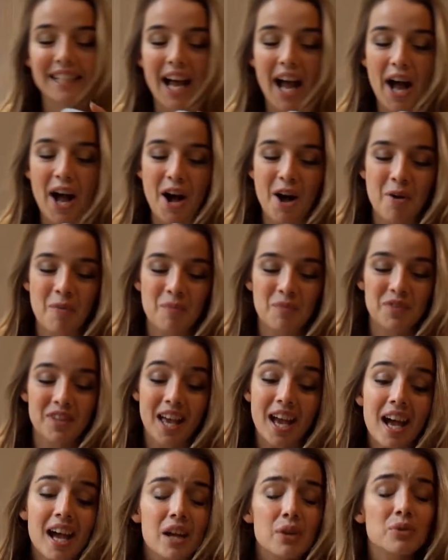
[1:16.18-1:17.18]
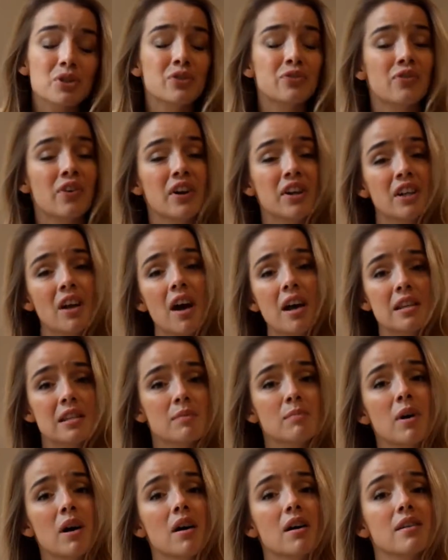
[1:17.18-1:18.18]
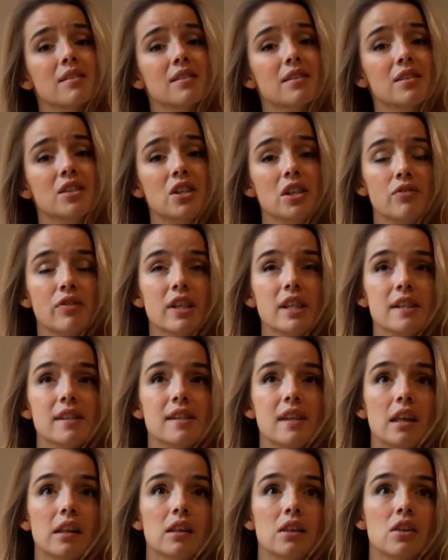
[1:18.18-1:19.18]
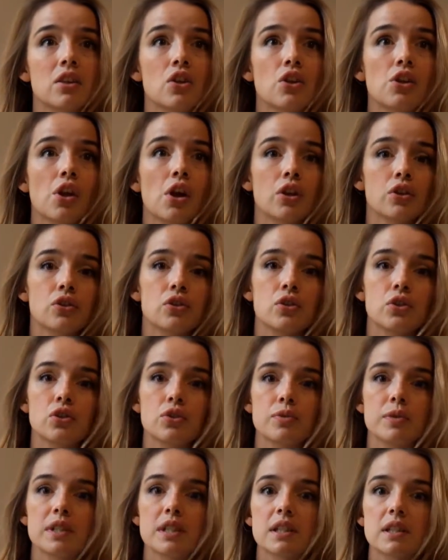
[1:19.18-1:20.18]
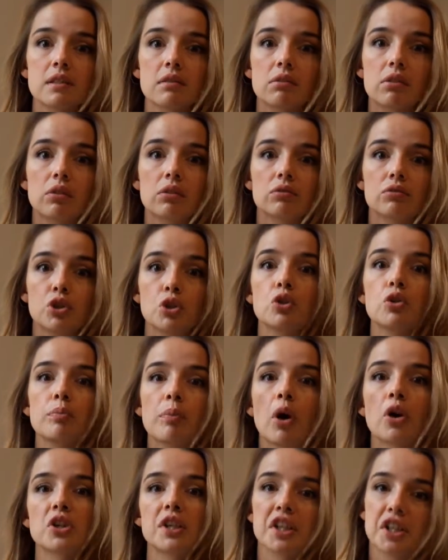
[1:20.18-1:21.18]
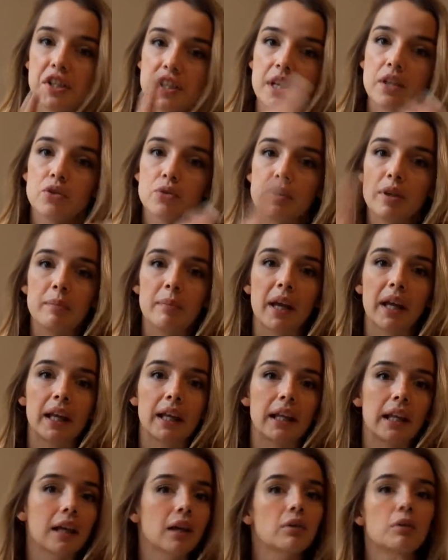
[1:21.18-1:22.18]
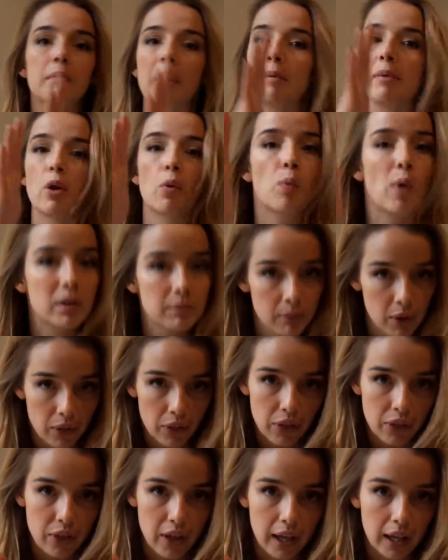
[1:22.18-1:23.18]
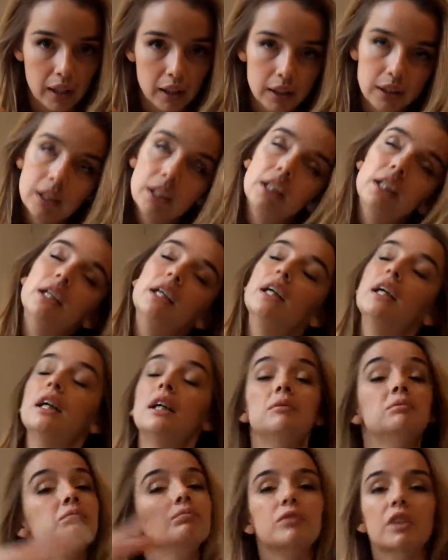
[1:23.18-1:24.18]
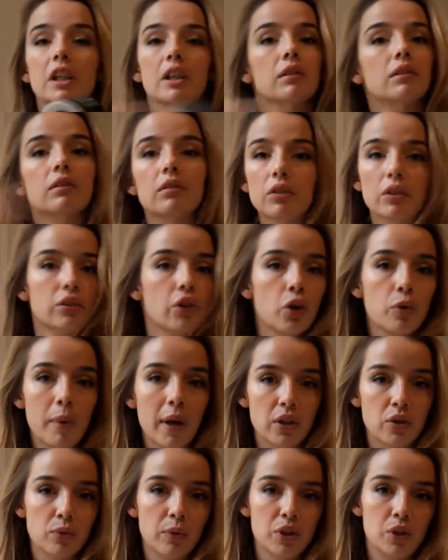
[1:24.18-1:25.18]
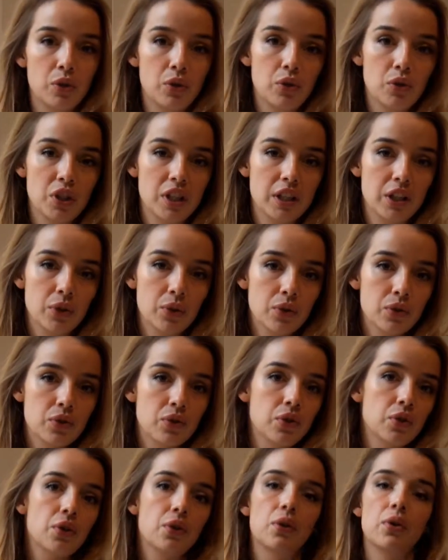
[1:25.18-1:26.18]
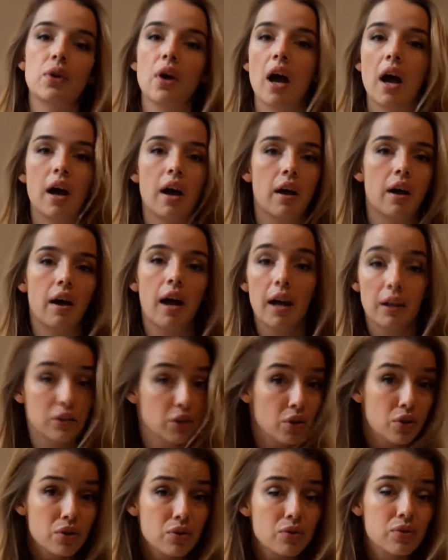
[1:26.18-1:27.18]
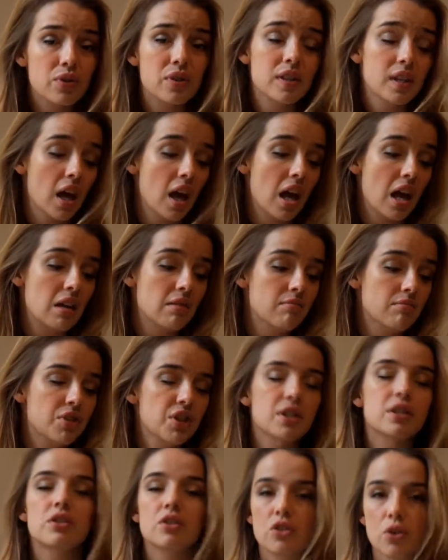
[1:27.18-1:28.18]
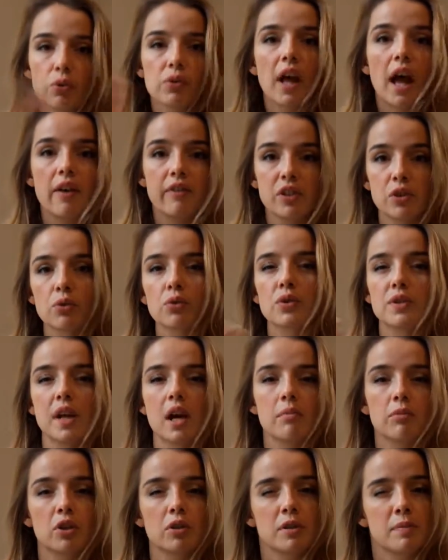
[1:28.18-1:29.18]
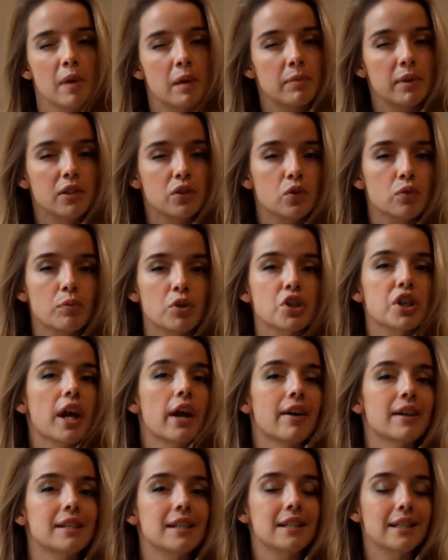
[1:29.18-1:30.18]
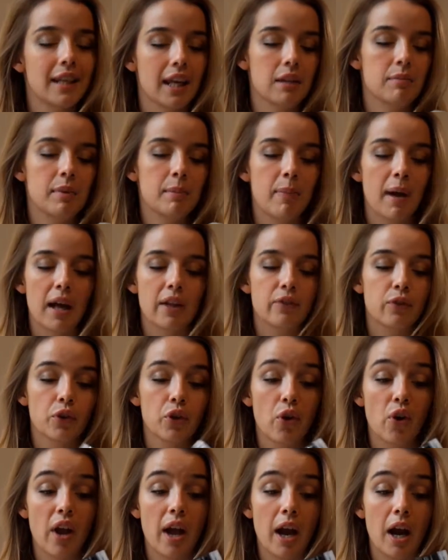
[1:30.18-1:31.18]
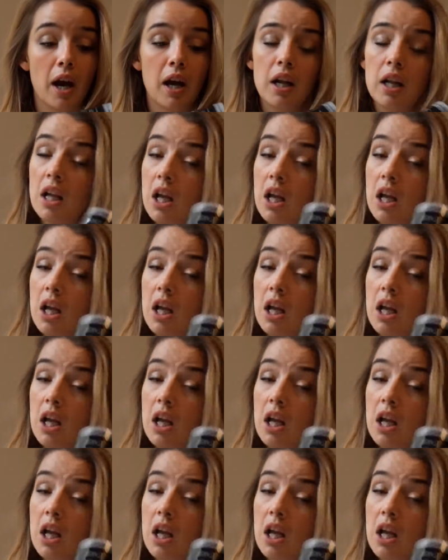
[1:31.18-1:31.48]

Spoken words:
Yeah, it was a very nice mask. She really said not to do it too much, like she said to really make it like maybe a 1 month thing. Go back to what you usually used to use and just don't have it all the time, because maybe too much keratin can be bad for your hair.